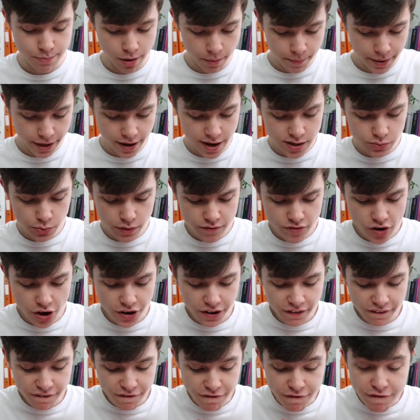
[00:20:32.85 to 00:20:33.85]
but because we've
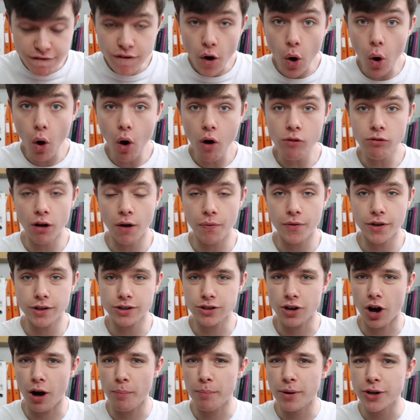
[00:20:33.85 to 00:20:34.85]
got a 4 on the
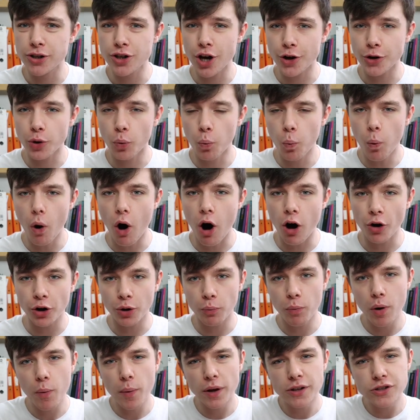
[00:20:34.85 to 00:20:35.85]
top and not a
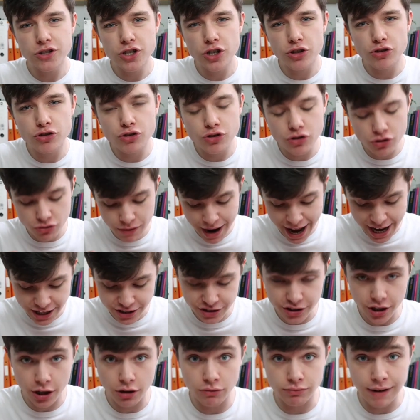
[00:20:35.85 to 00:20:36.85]
1, we want to
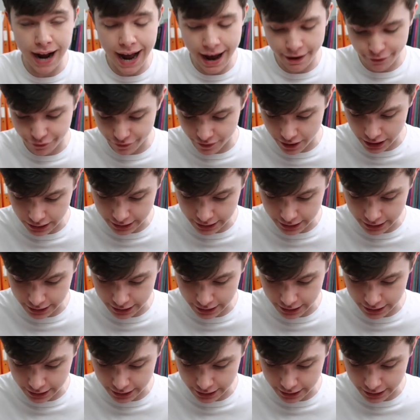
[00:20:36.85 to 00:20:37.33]
stretch the graph a